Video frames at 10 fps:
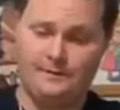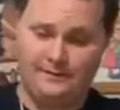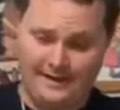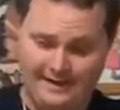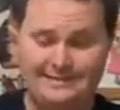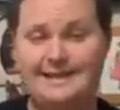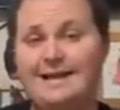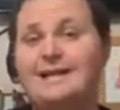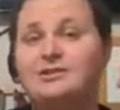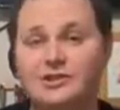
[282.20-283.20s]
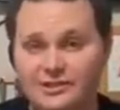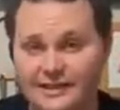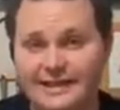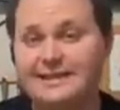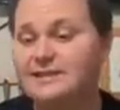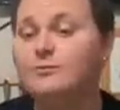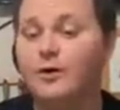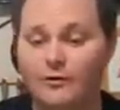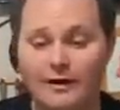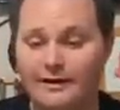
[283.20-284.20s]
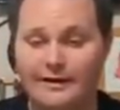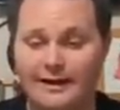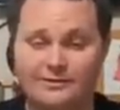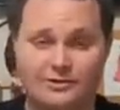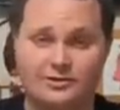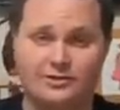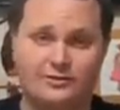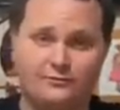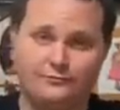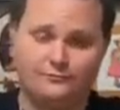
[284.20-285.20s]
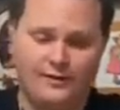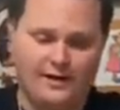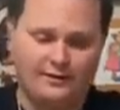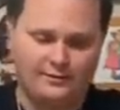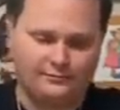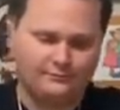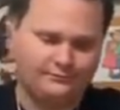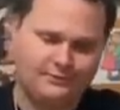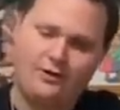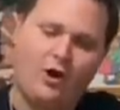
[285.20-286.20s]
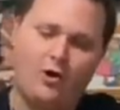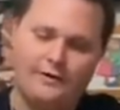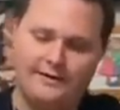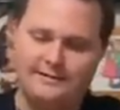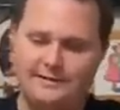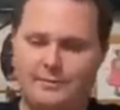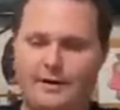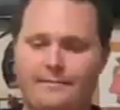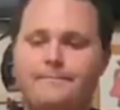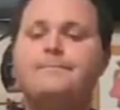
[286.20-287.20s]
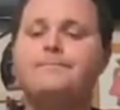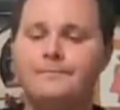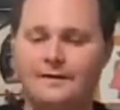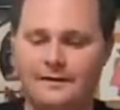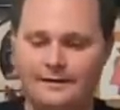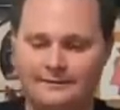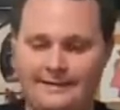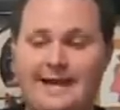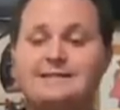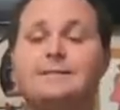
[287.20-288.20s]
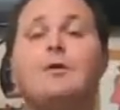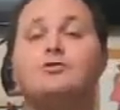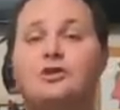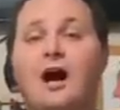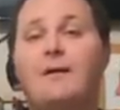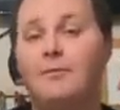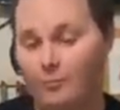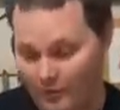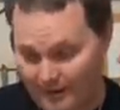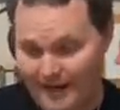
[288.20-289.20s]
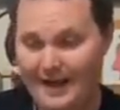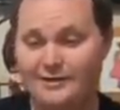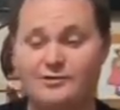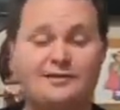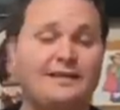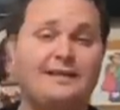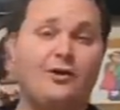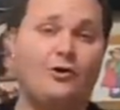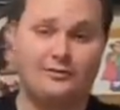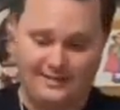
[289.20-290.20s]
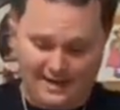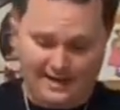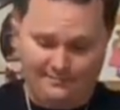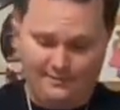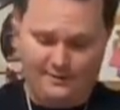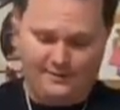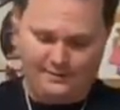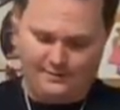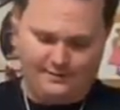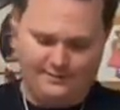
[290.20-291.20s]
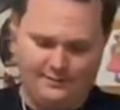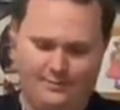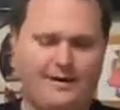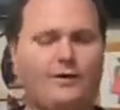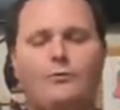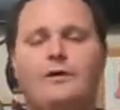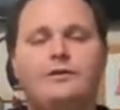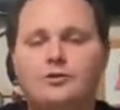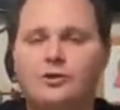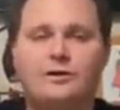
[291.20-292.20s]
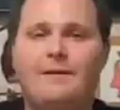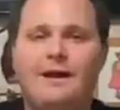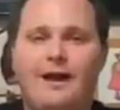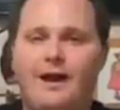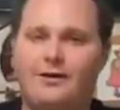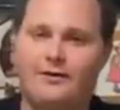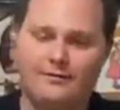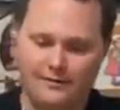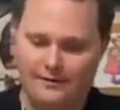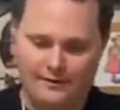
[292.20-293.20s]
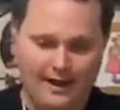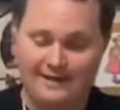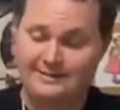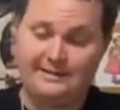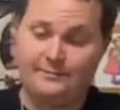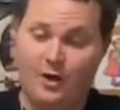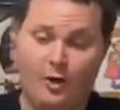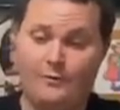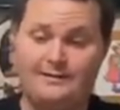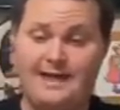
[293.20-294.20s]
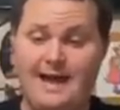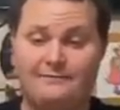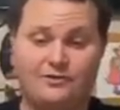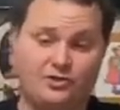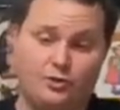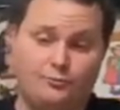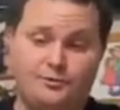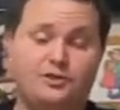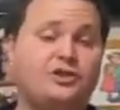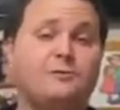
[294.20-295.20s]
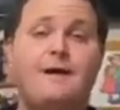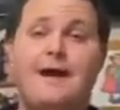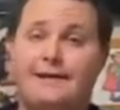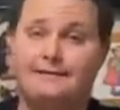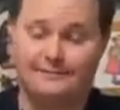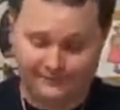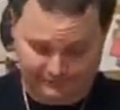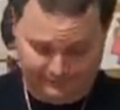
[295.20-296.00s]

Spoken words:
Like I said, that's just the easy one right there. That's just the regular. They're all easy, but that's the most common one that I used to eat all the time. Because no matter when you look at my locker, I seem to always have soups and shebangs.